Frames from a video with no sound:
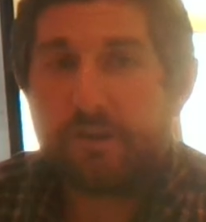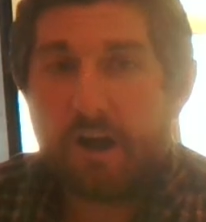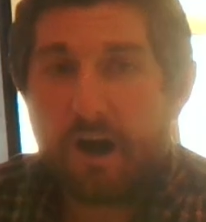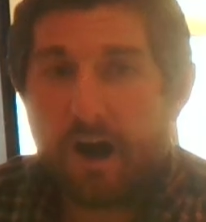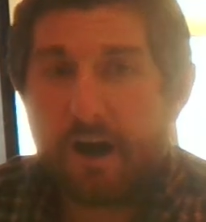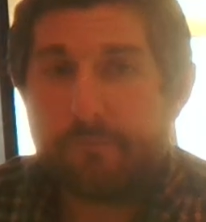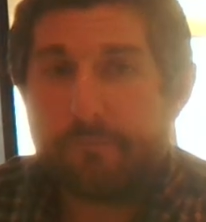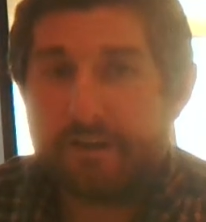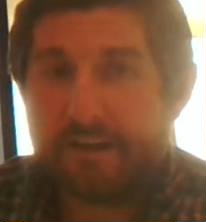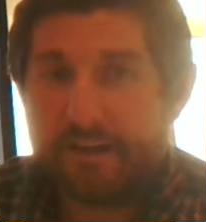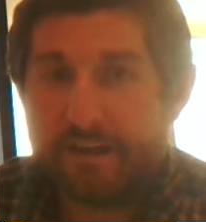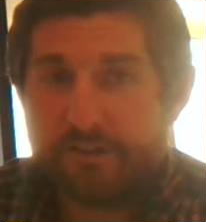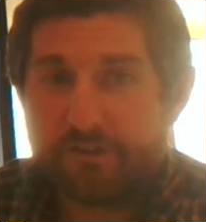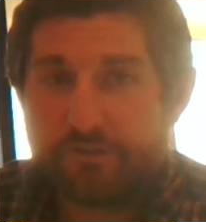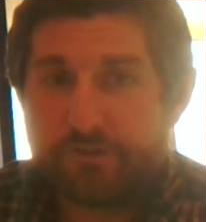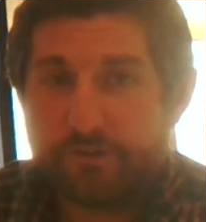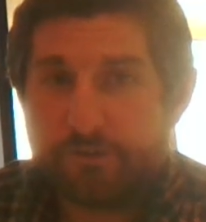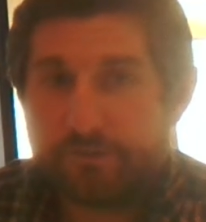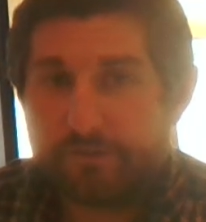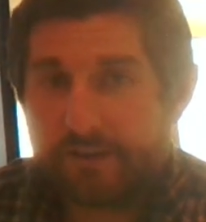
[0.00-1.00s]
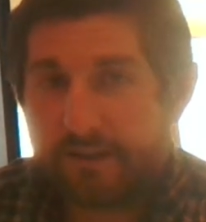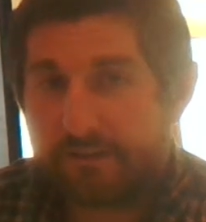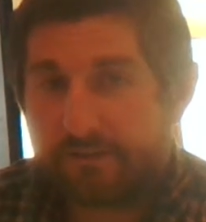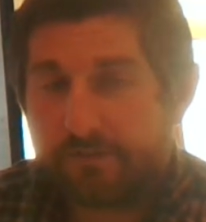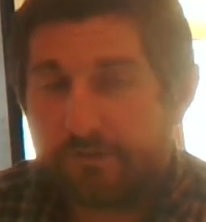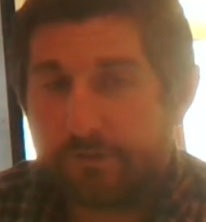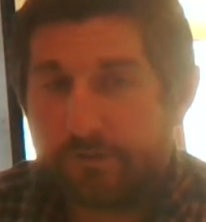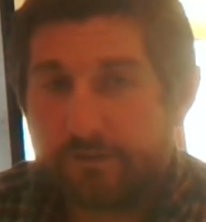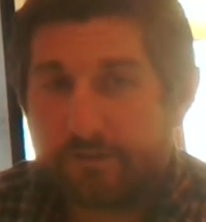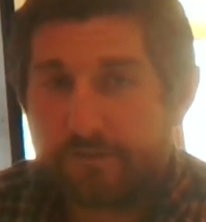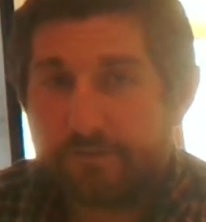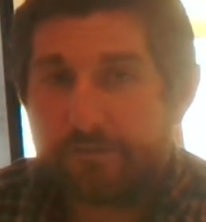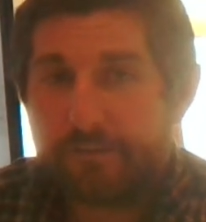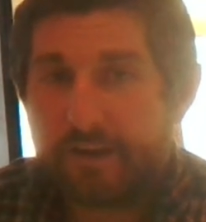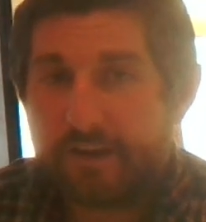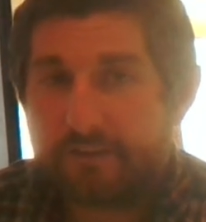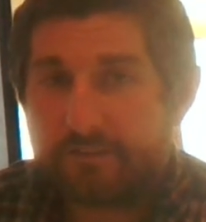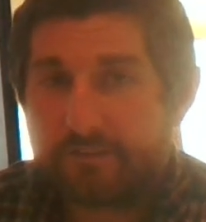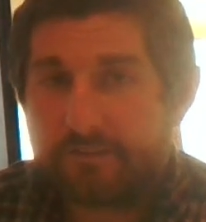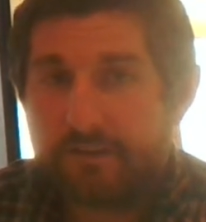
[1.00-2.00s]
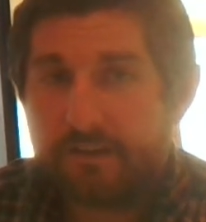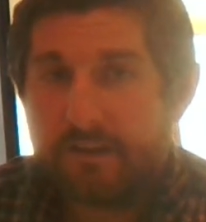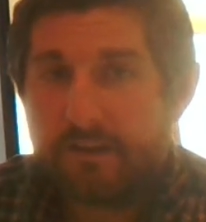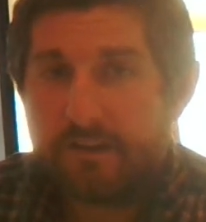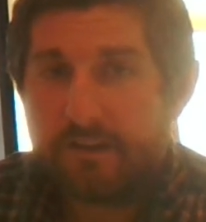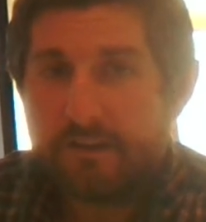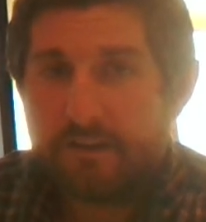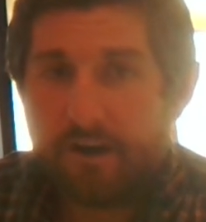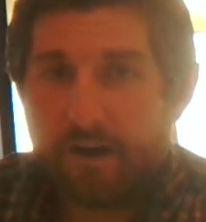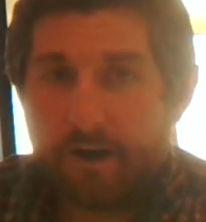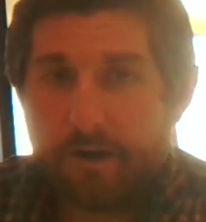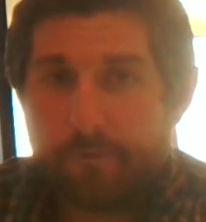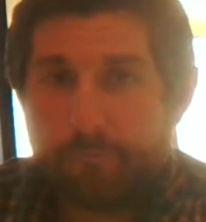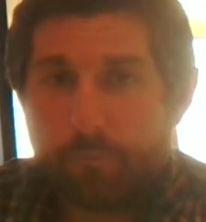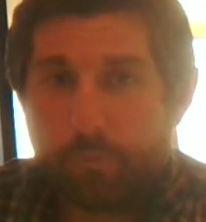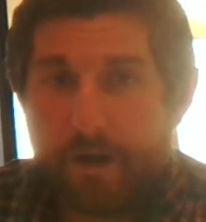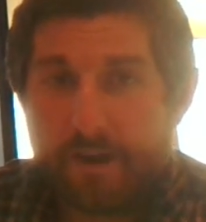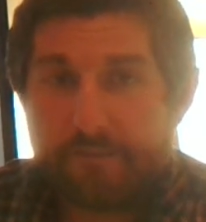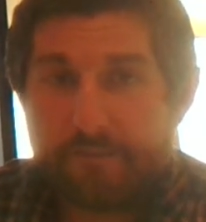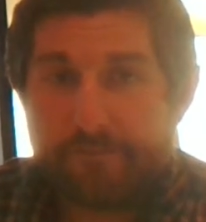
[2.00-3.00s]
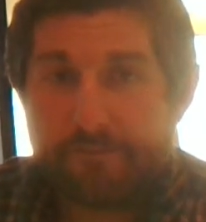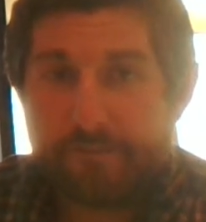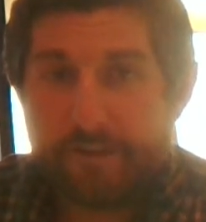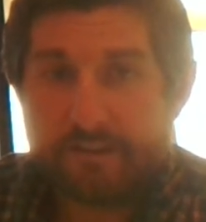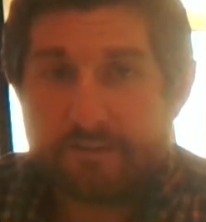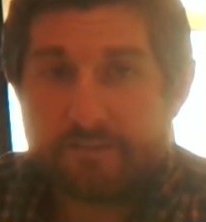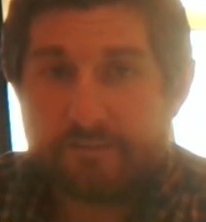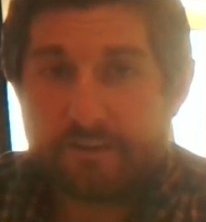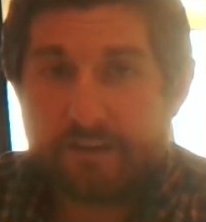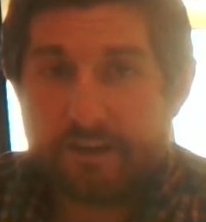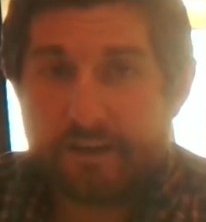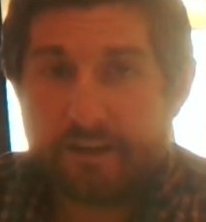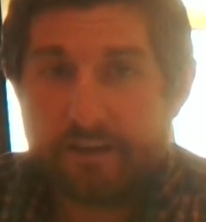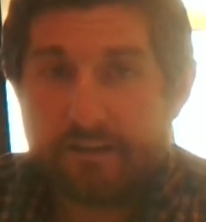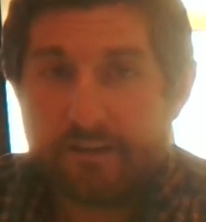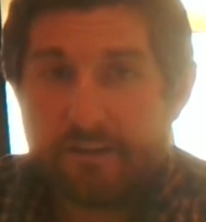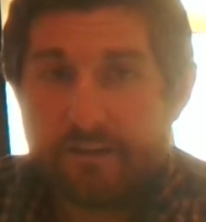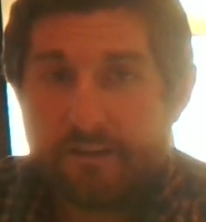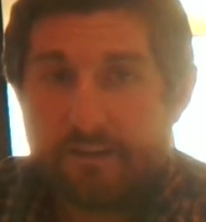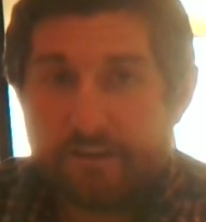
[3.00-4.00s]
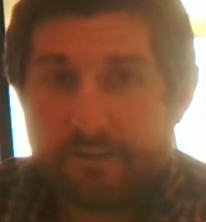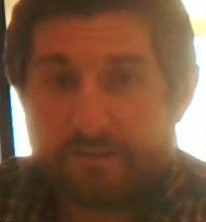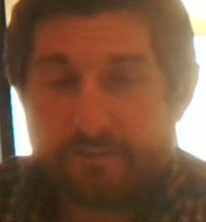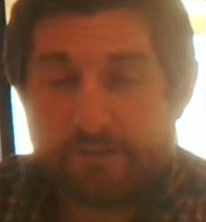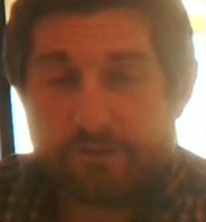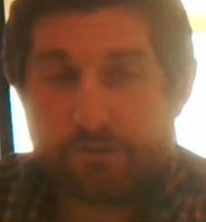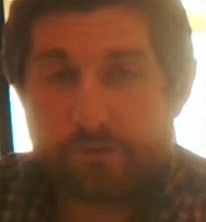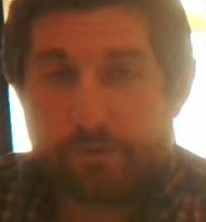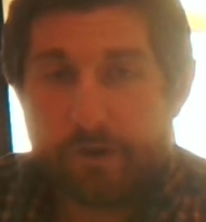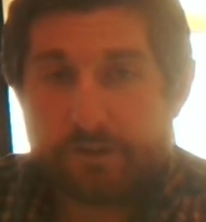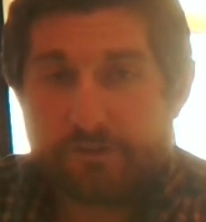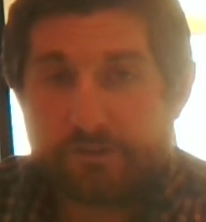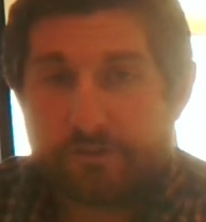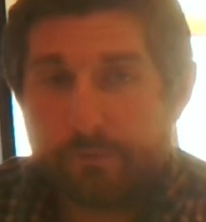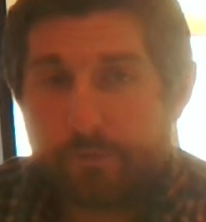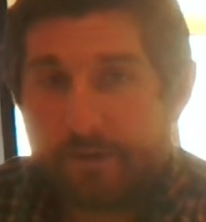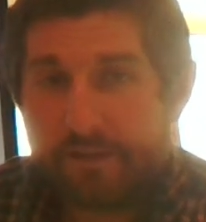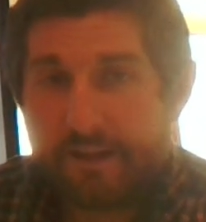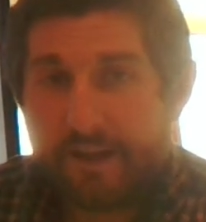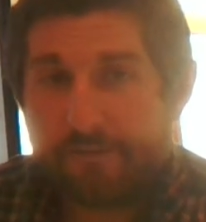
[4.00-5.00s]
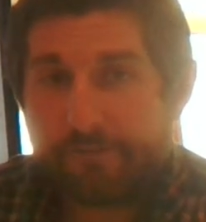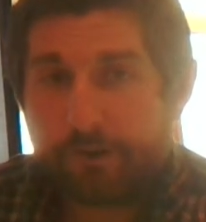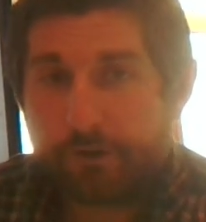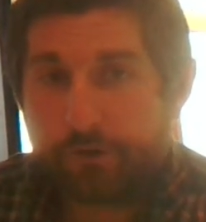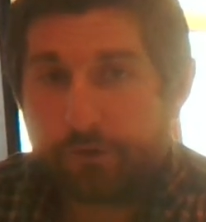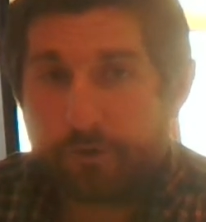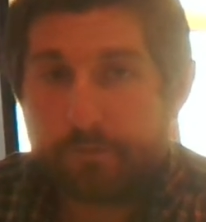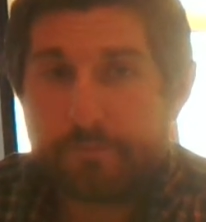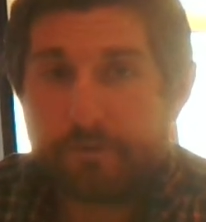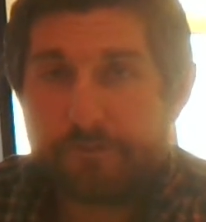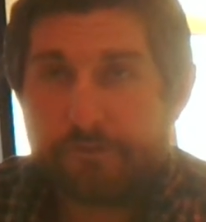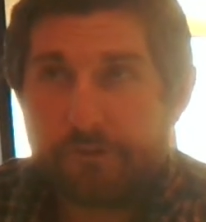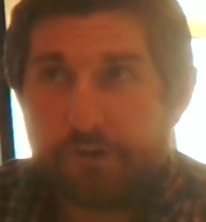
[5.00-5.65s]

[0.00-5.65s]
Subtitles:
common issues that students face when facing a situation where they have a group of